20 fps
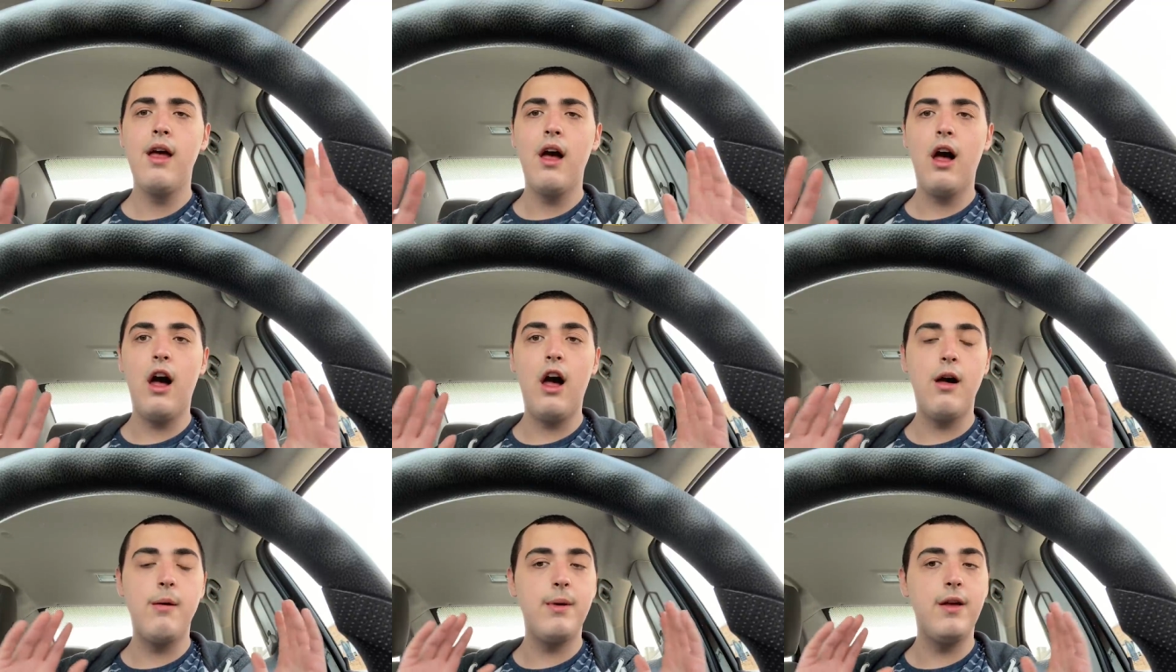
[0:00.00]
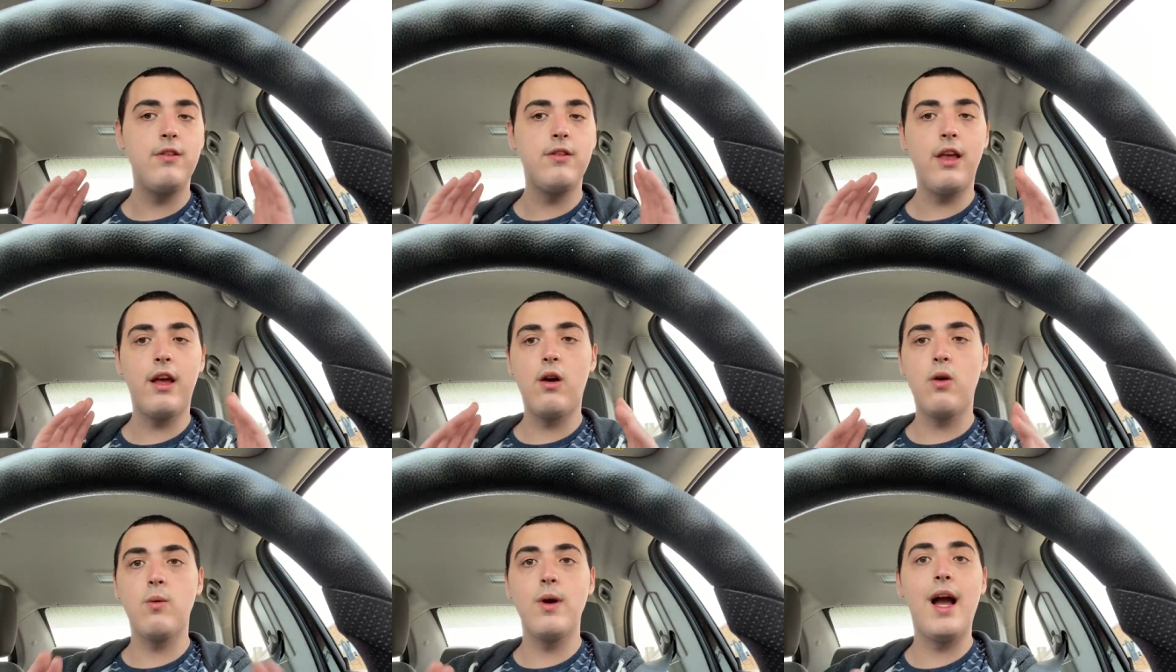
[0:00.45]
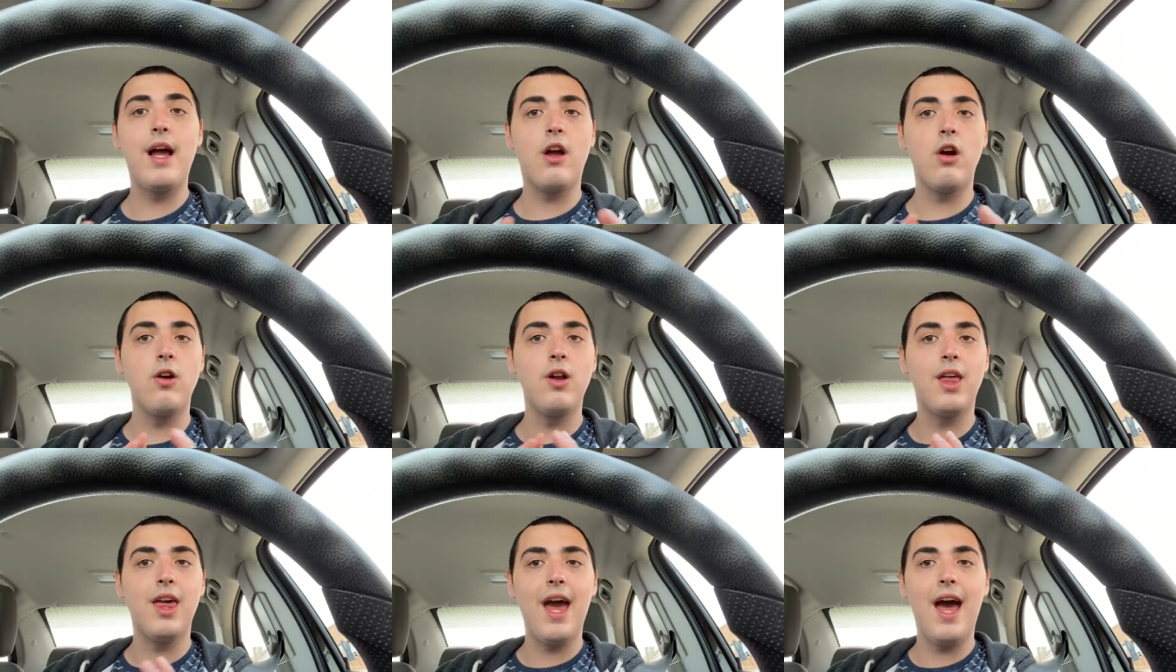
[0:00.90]
um, as like a
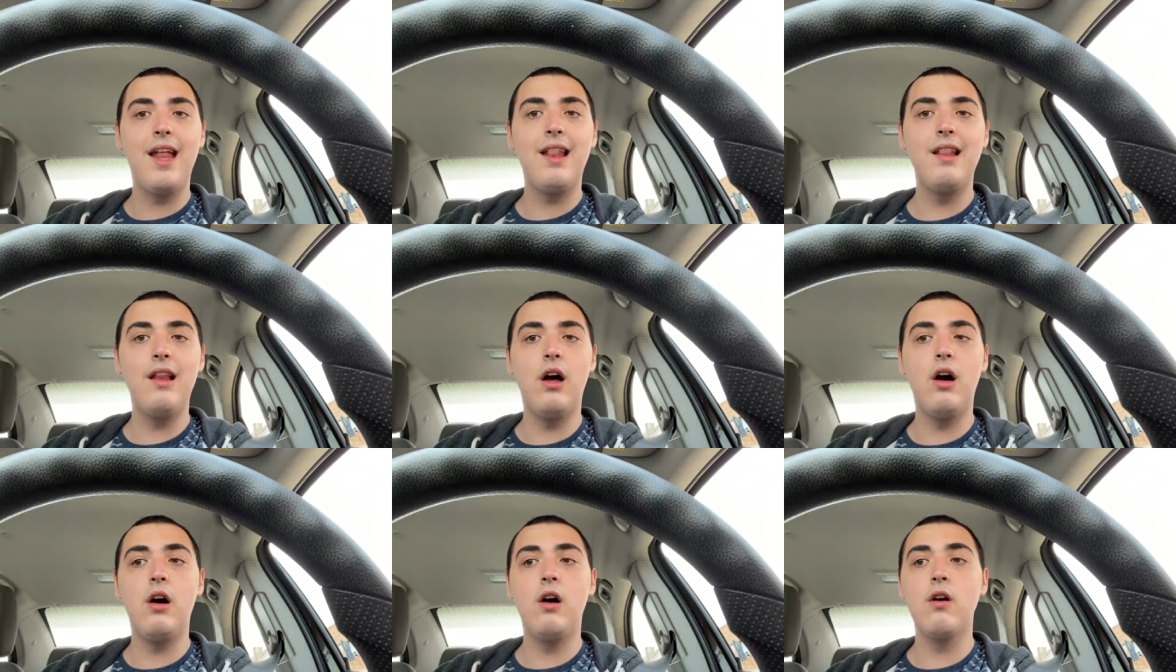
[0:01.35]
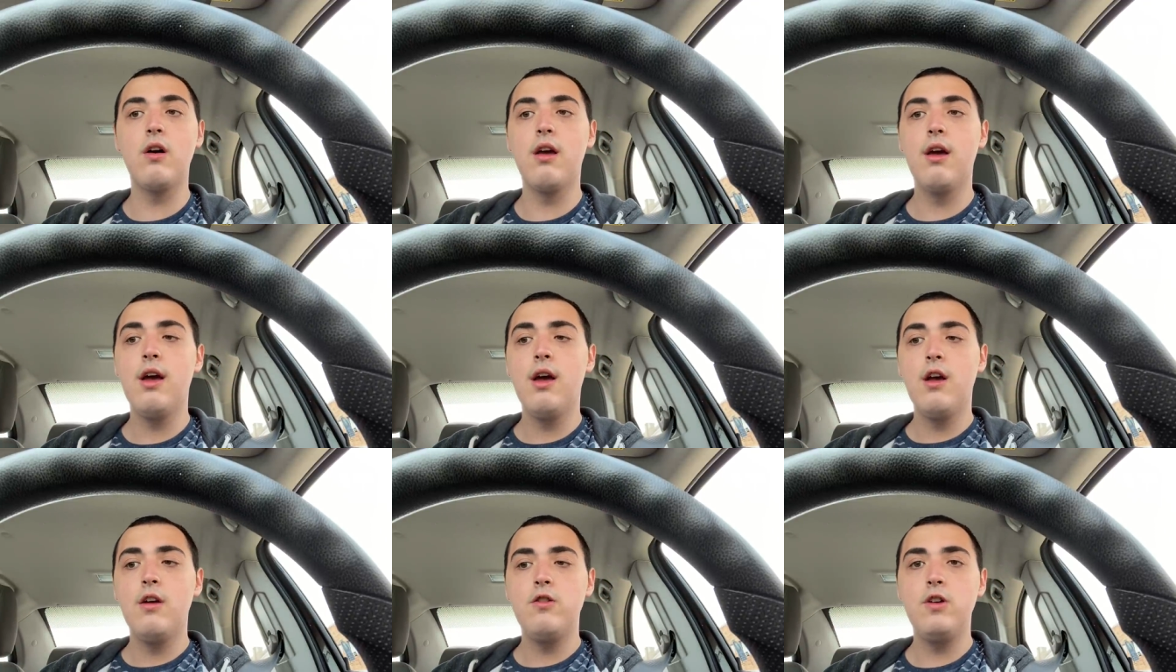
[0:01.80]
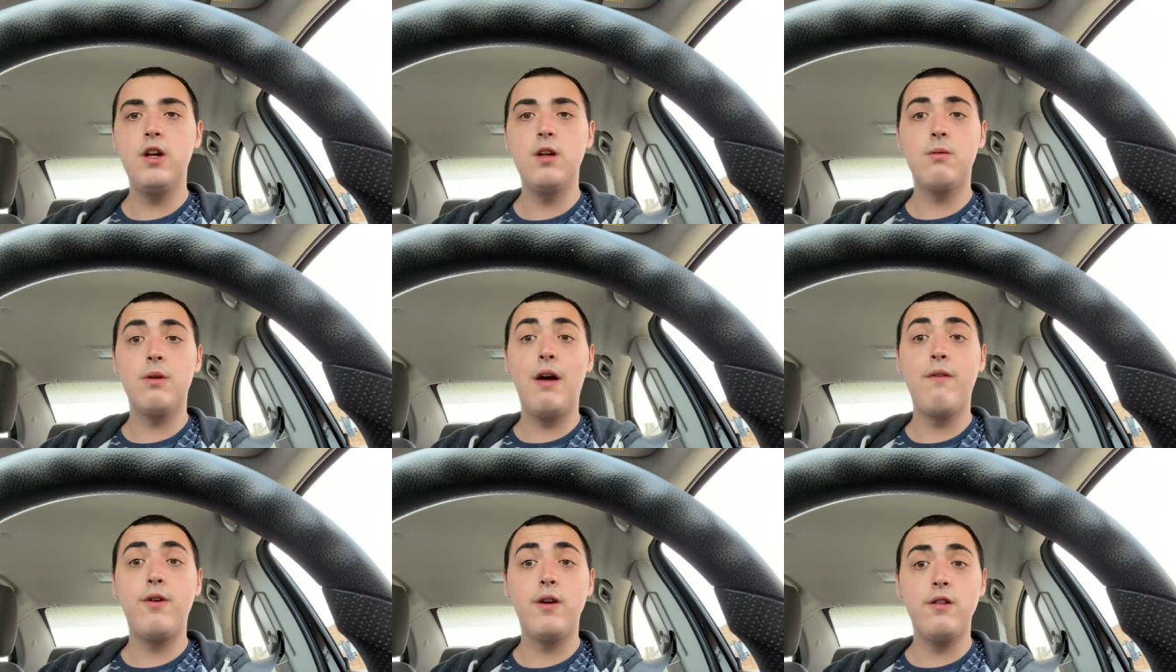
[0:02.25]
record, a catalog. So you can
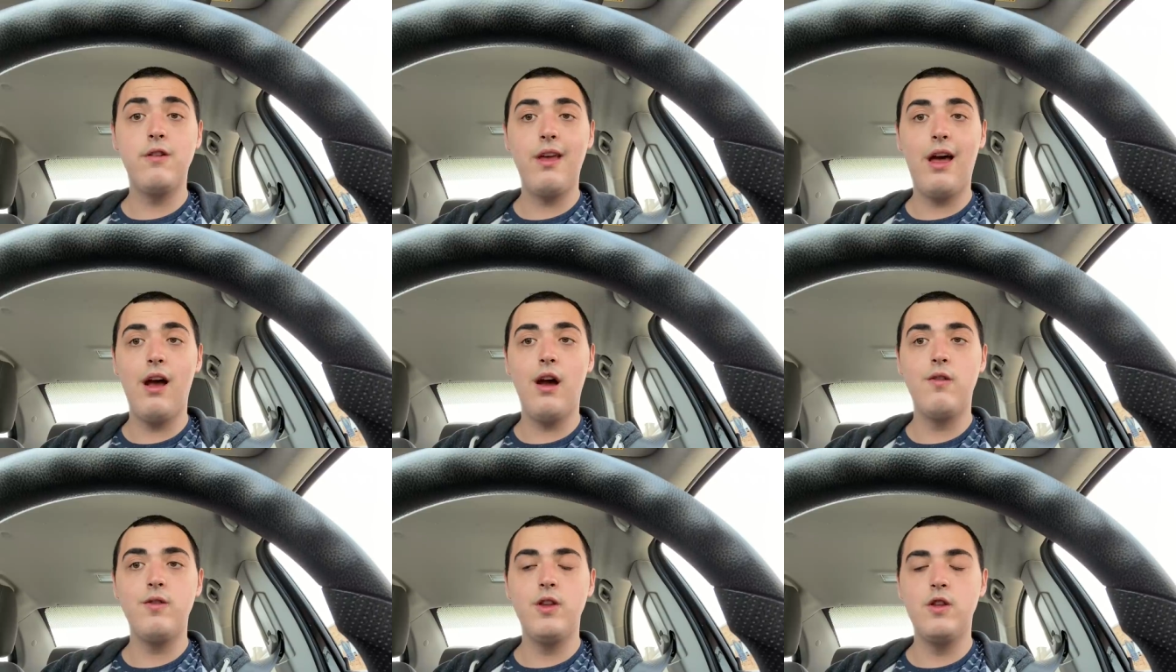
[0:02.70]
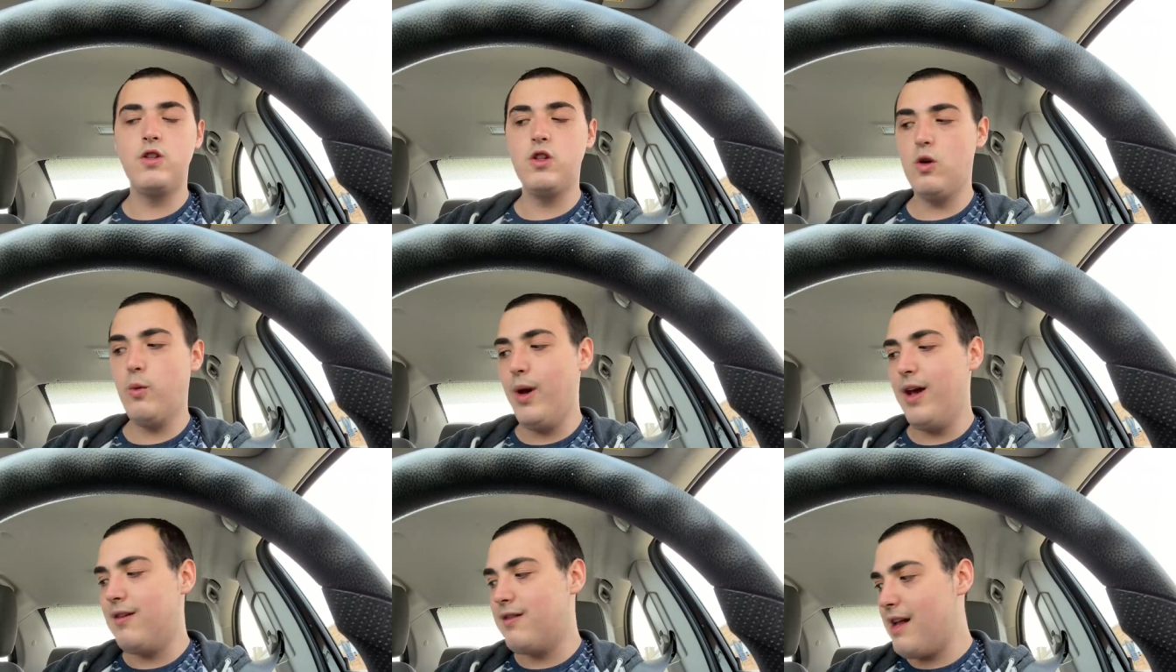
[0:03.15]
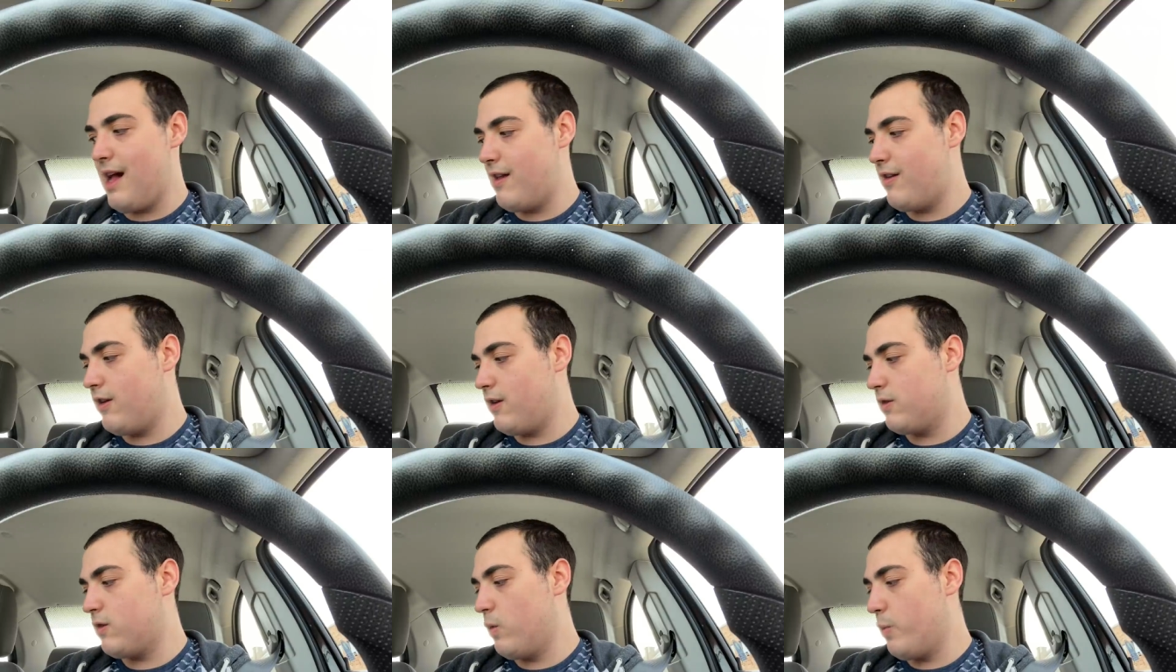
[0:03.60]
reference that over the two weeks that
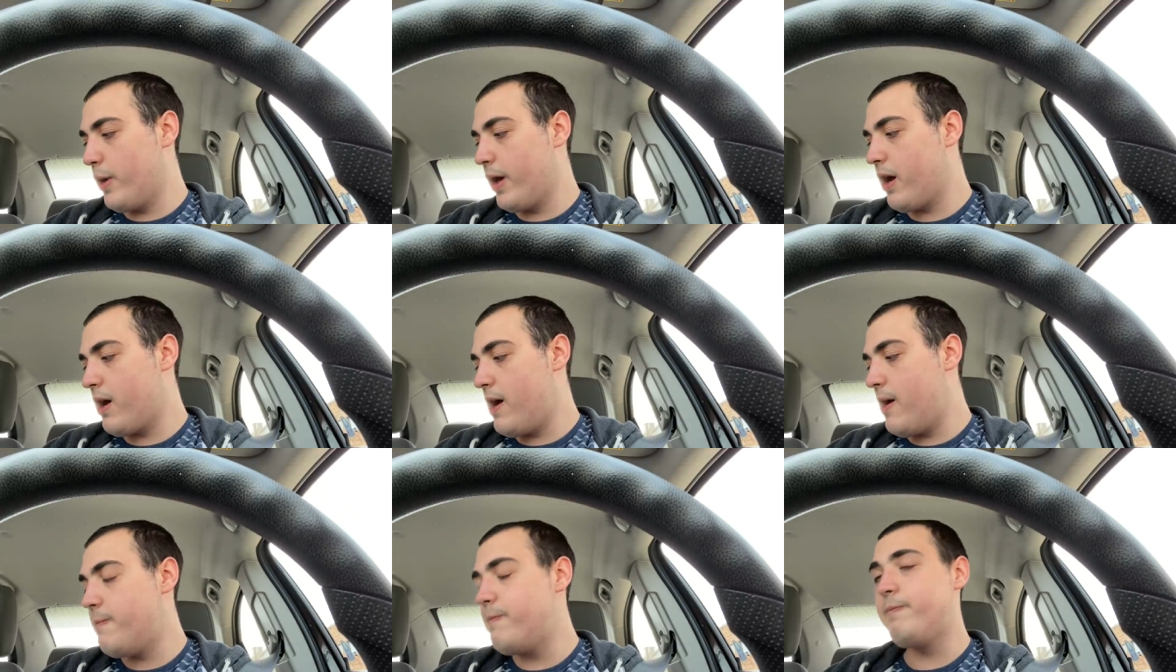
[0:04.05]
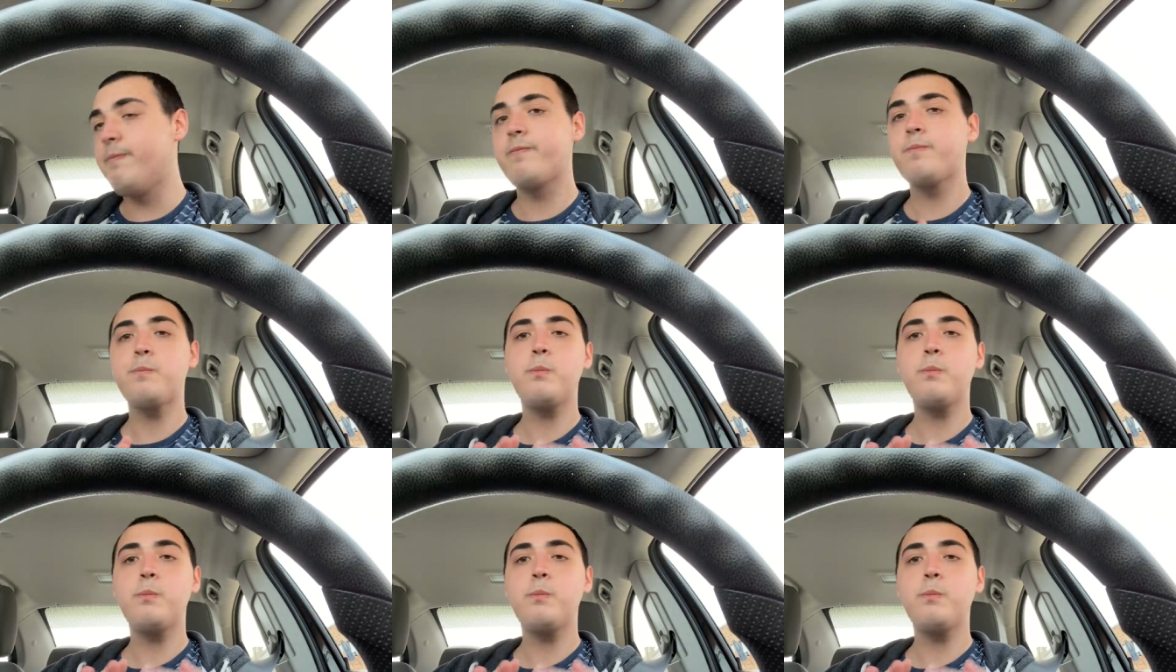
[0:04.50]
sale's going on.